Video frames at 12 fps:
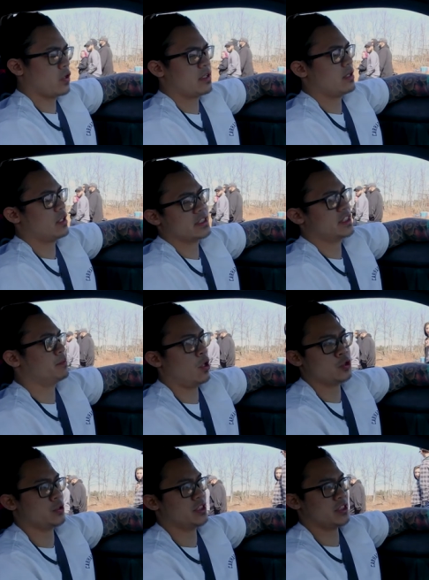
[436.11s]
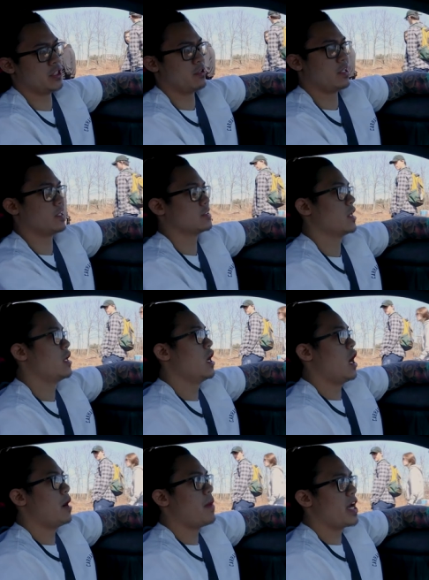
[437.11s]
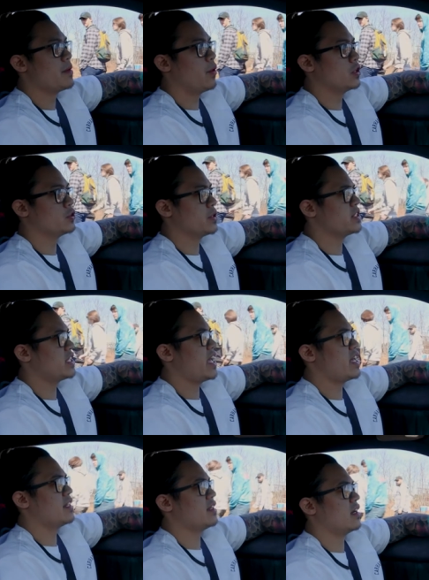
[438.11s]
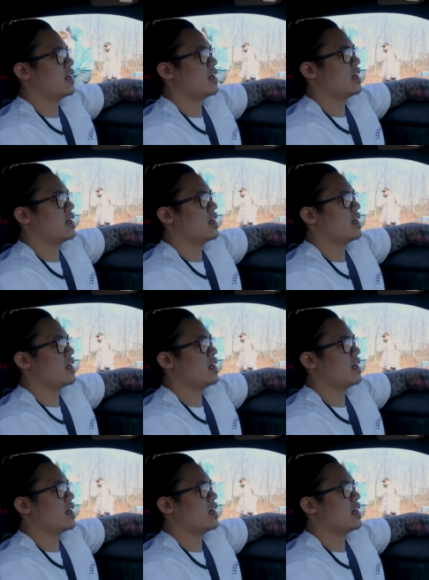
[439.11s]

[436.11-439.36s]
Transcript: or just ball joints in general, I guess. Modded ball joints and...